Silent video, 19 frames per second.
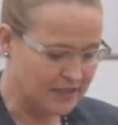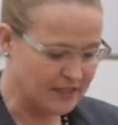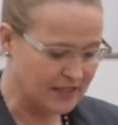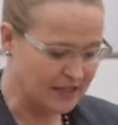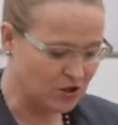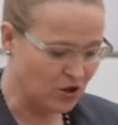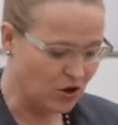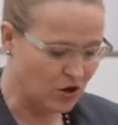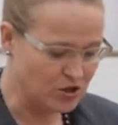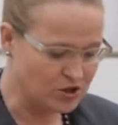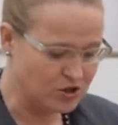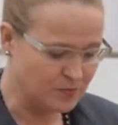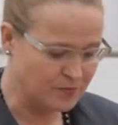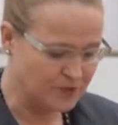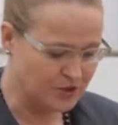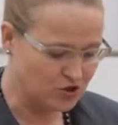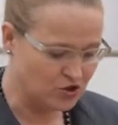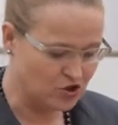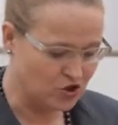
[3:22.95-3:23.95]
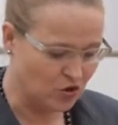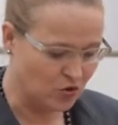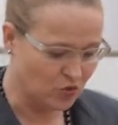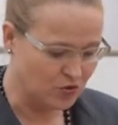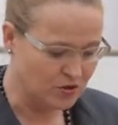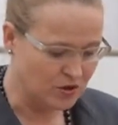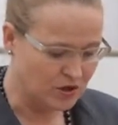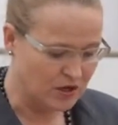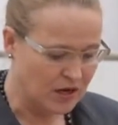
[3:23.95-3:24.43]
has also been
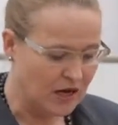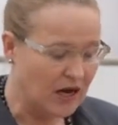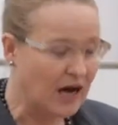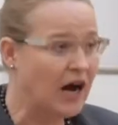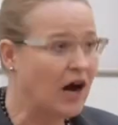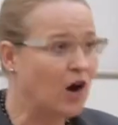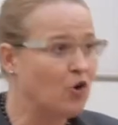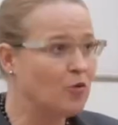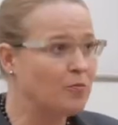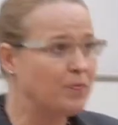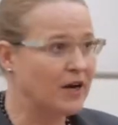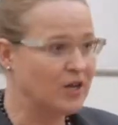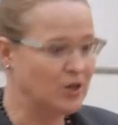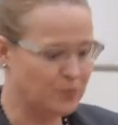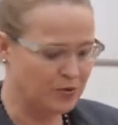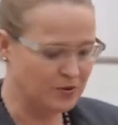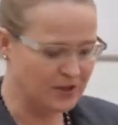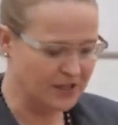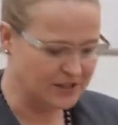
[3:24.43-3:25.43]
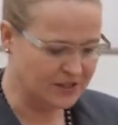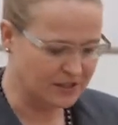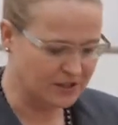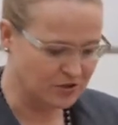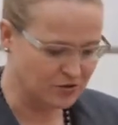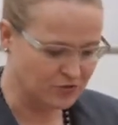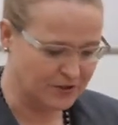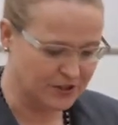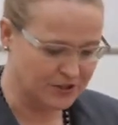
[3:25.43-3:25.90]
shown how
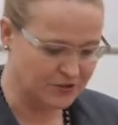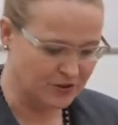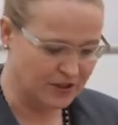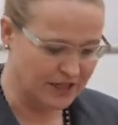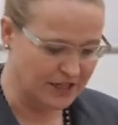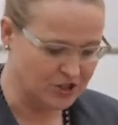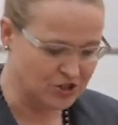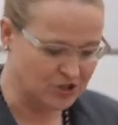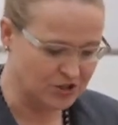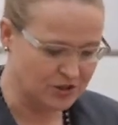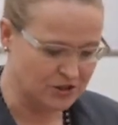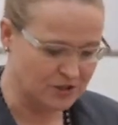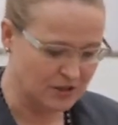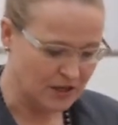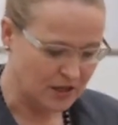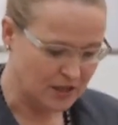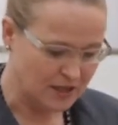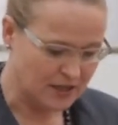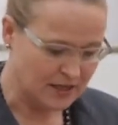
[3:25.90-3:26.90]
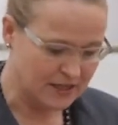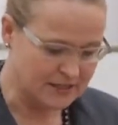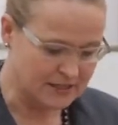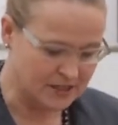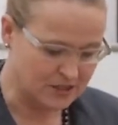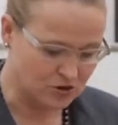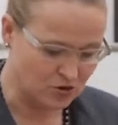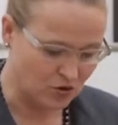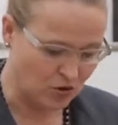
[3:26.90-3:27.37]
biopolitical regulation
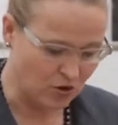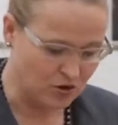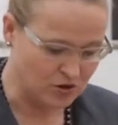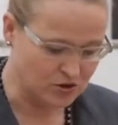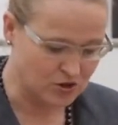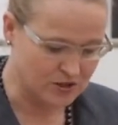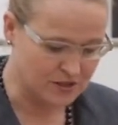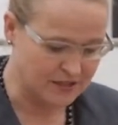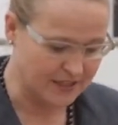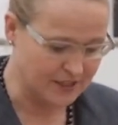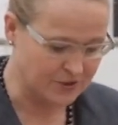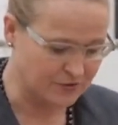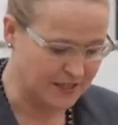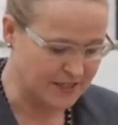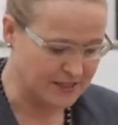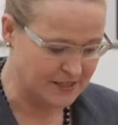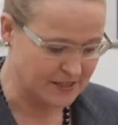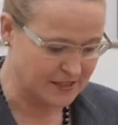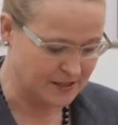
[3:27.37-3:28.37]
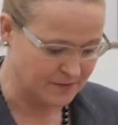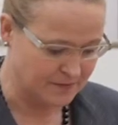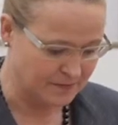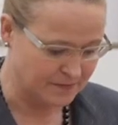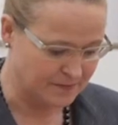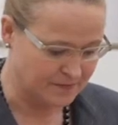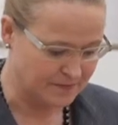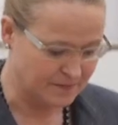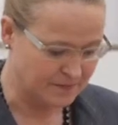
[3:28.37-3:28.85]
installed state racism.